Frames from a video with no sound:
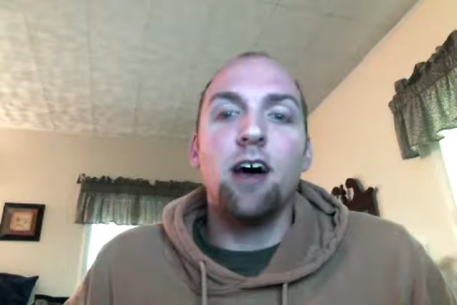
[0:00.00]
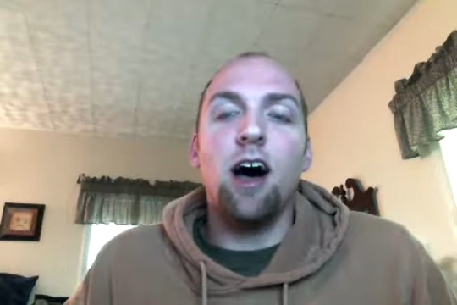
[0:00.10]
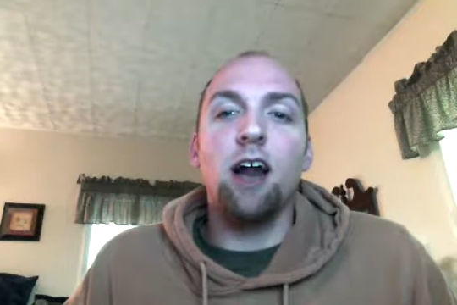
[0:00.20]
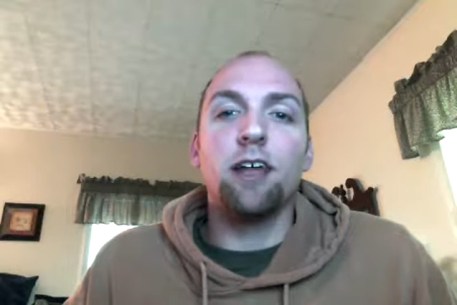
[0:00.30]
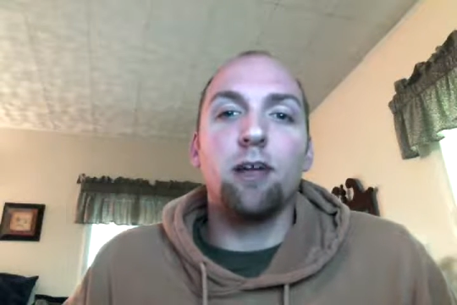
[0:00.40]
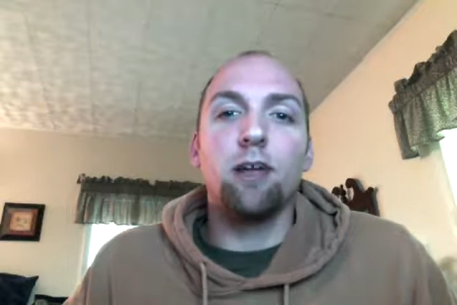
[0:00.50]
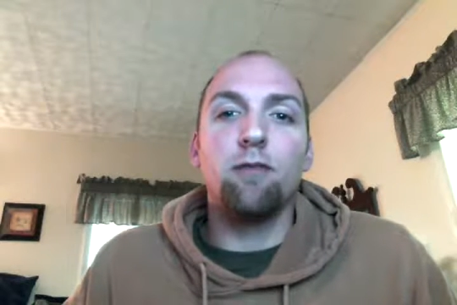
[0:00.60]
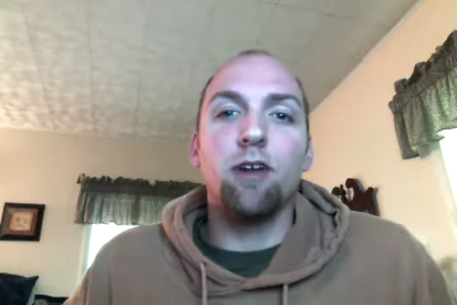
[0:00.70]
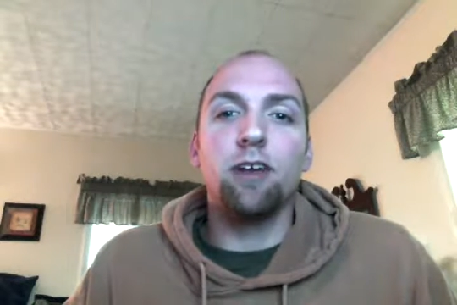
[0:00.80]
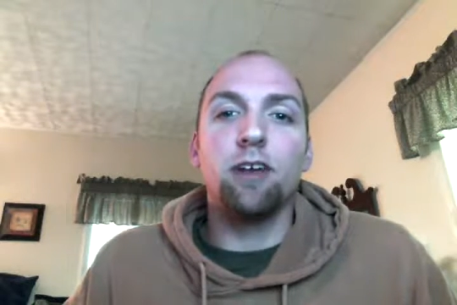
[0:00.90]
like your
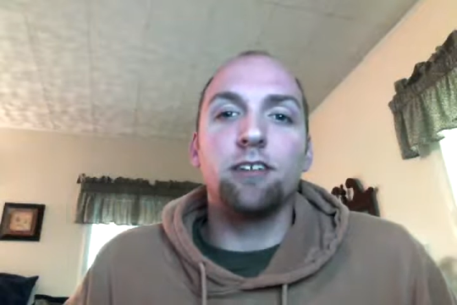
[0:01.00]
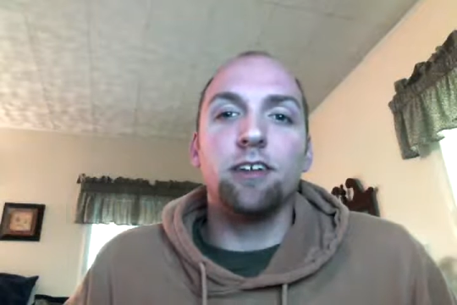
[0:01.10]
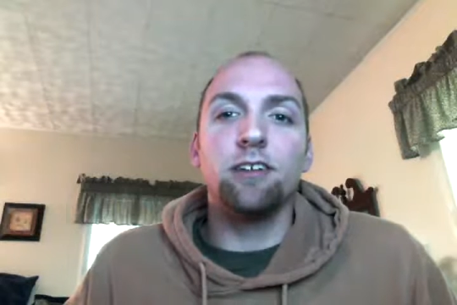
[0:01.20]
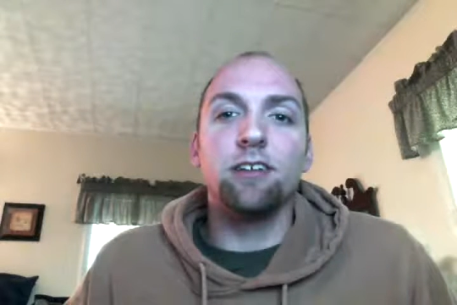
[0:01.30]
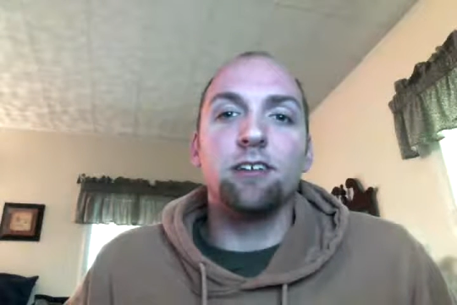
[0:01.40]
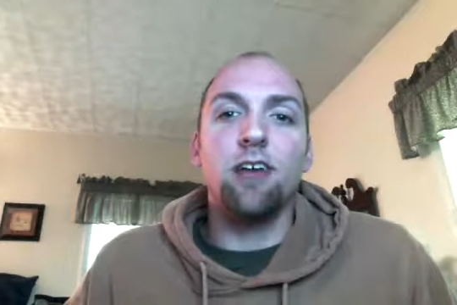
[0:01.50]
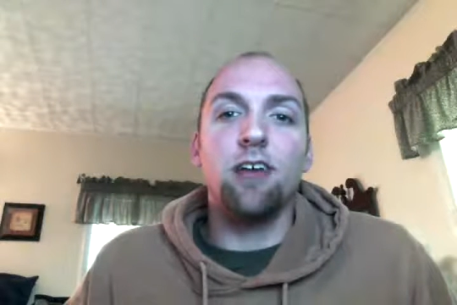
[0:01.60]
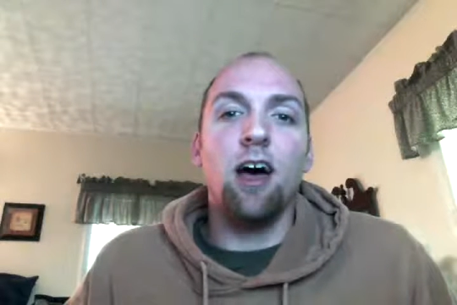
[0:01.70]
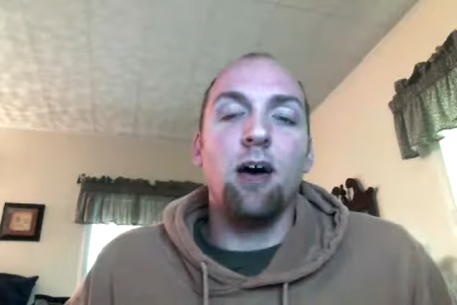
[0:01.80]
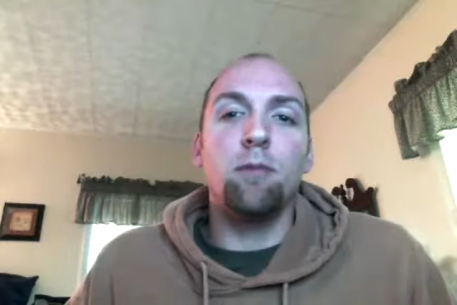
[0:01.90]
funguses,
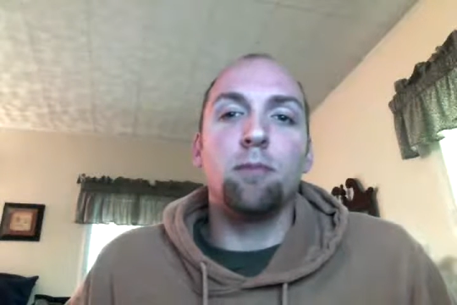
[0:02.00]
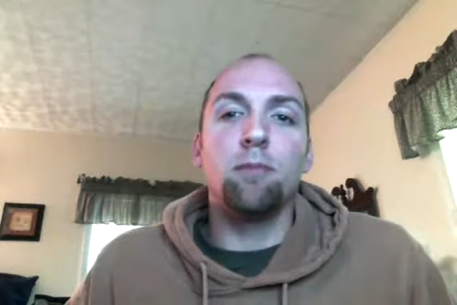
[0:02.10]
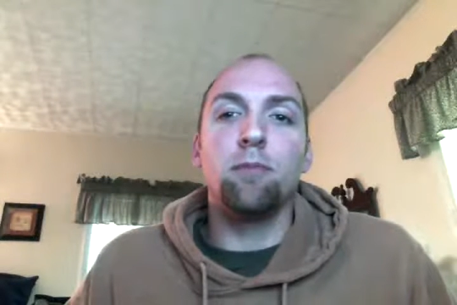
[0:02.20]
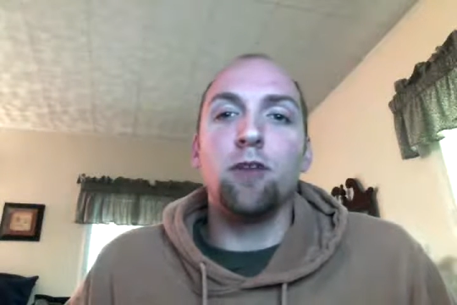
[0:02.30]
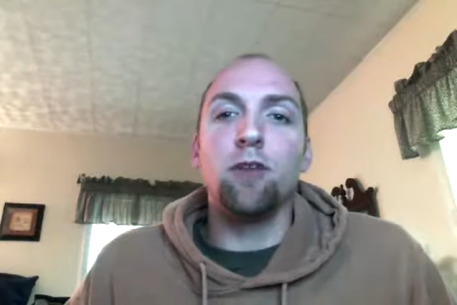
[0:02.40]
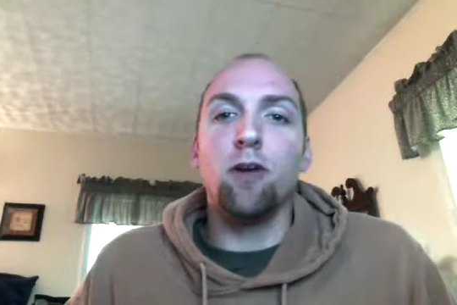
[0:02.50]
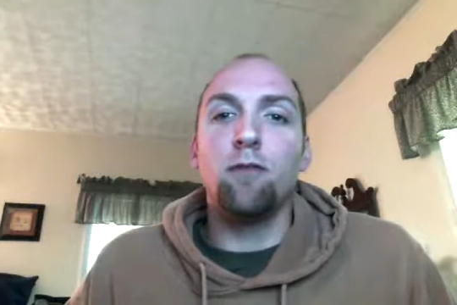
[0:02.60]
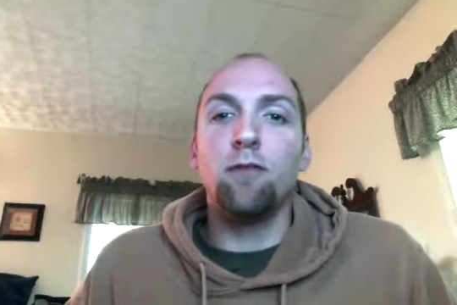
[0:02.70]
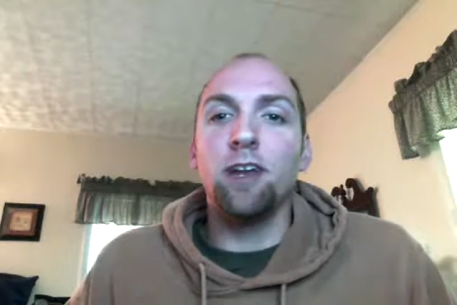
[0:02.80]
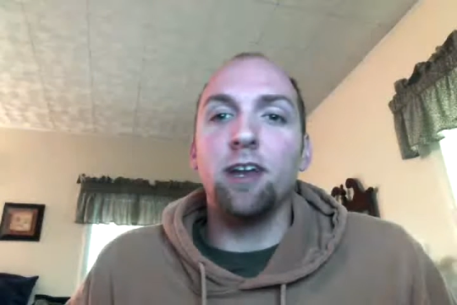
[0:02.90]

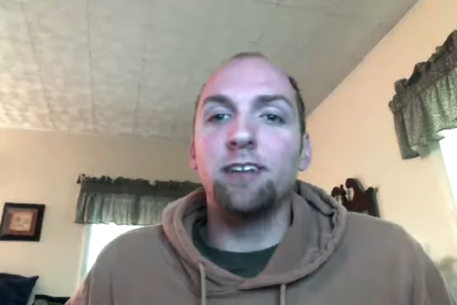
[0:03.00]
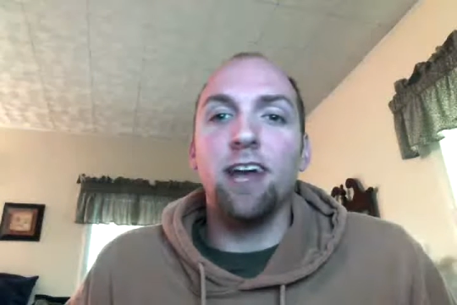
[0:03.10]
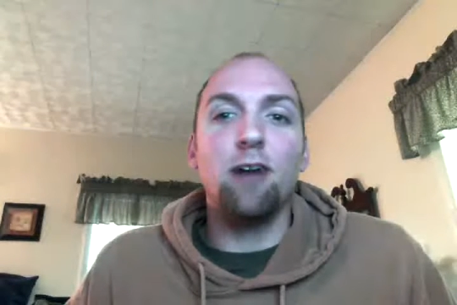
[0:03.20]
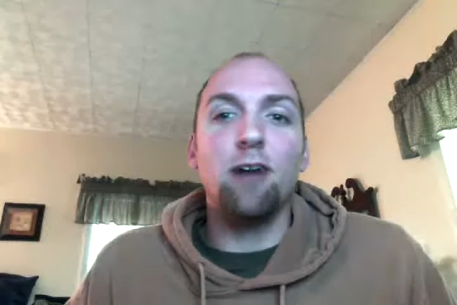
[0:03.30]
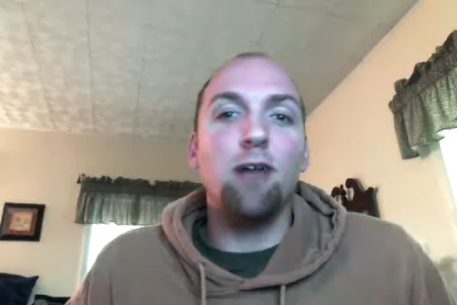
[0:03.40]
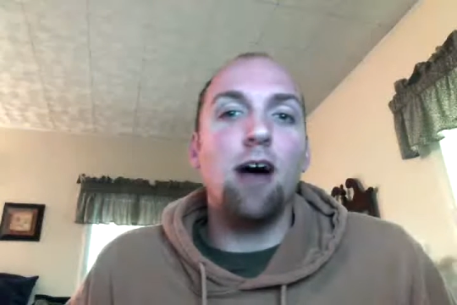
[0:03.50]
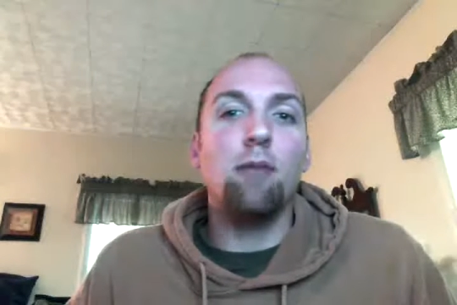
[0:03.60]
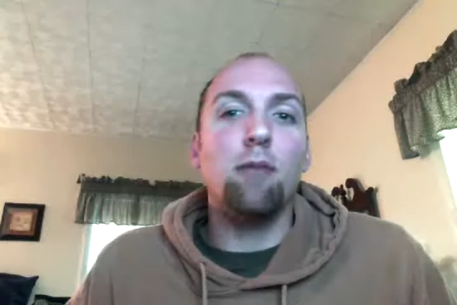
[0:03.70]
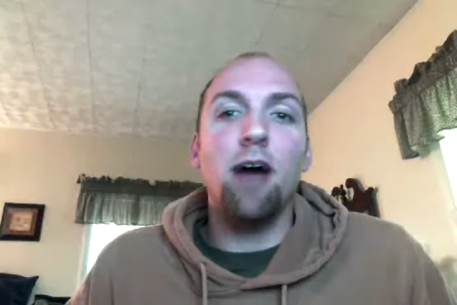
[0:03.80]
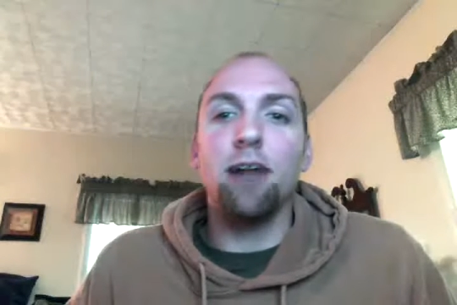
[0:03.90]
fin and tail
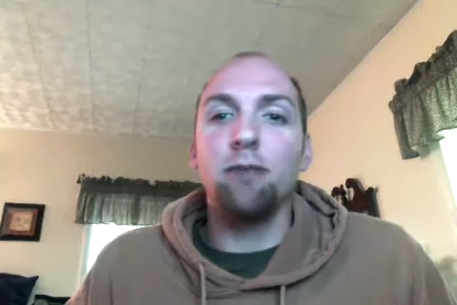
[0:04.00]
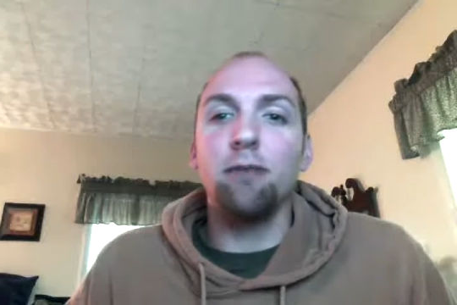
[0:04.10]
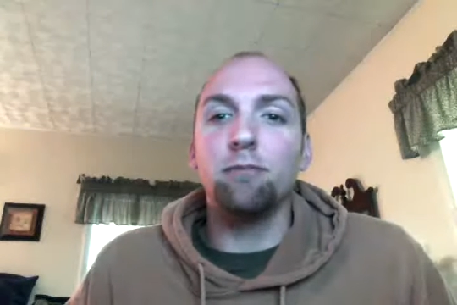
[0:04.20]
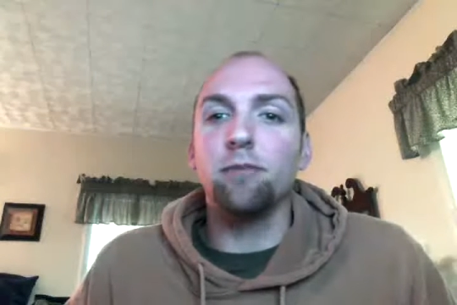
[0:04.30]
rot, body,